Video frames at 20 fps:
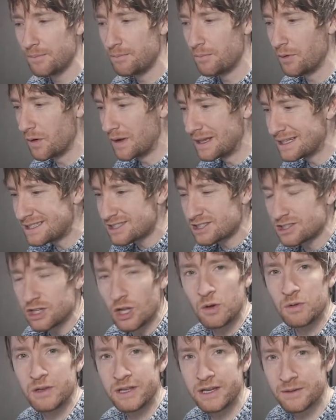but it's
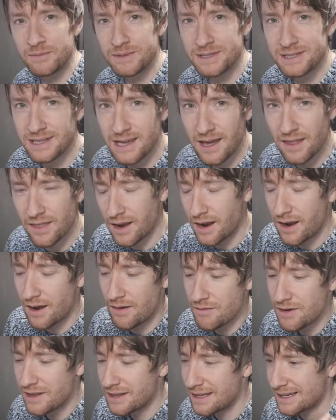slowly coming together and
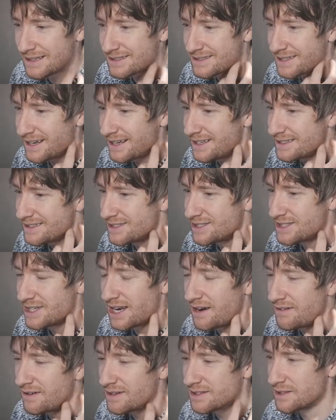I'm really excited to
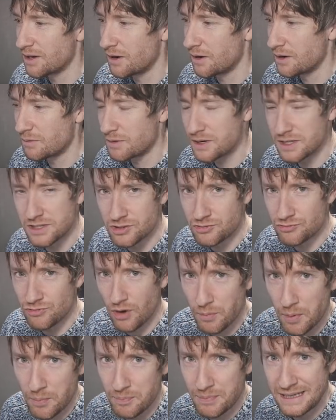share it. So I wanted to
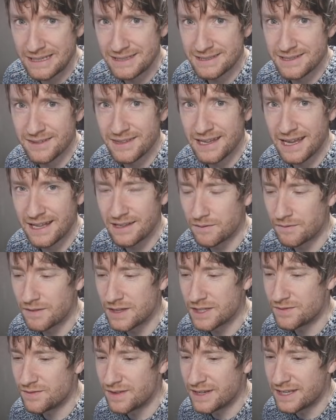drop a piece at the end of
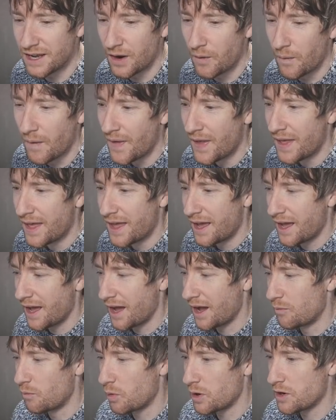this video,
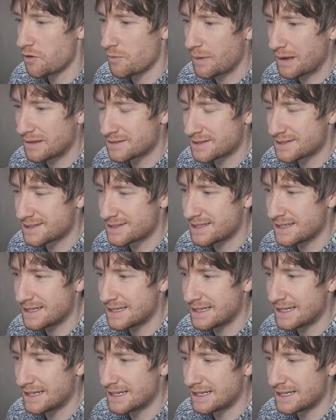and what you're about to
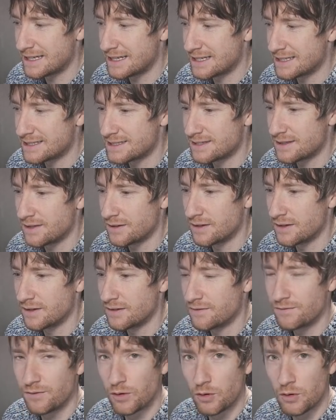see is
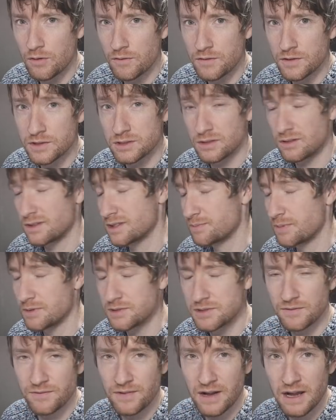the four of us, or I
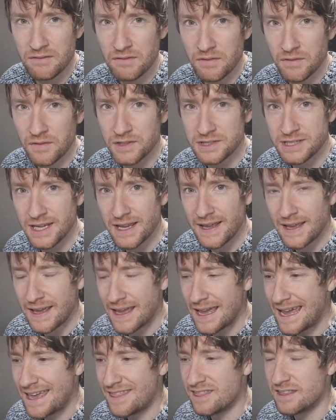suppose the five of us,
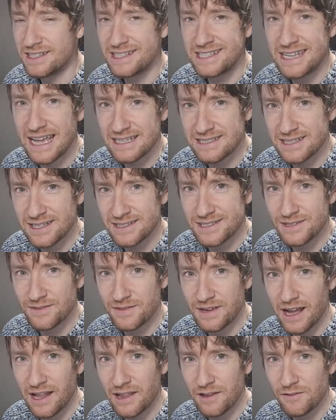in the deserts
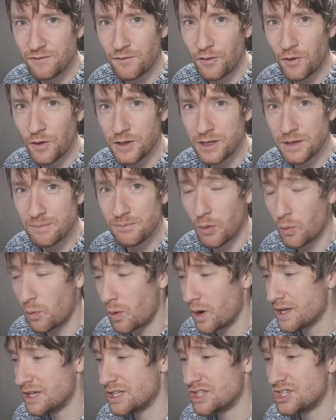of California. But
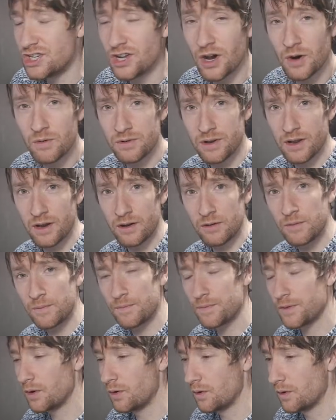what you don't know,
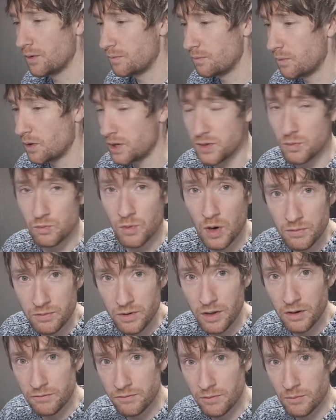or what you won't
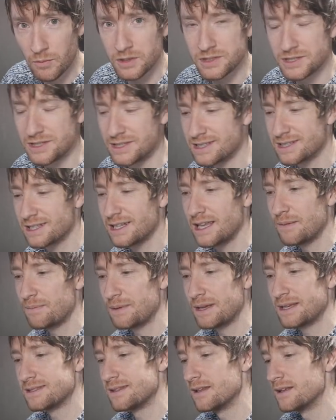know from watching this clip,
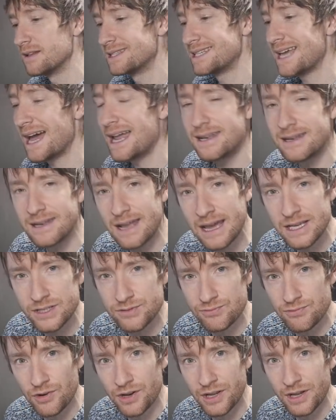is that 10
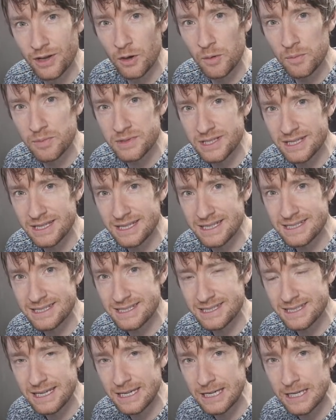days running up to this
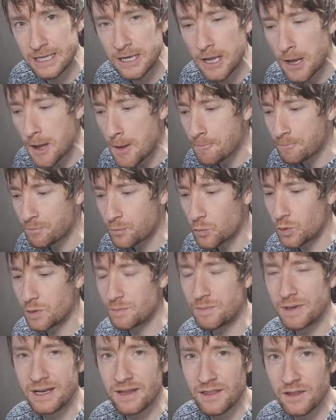scene,
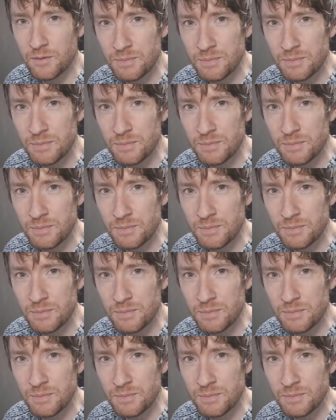we'd been in the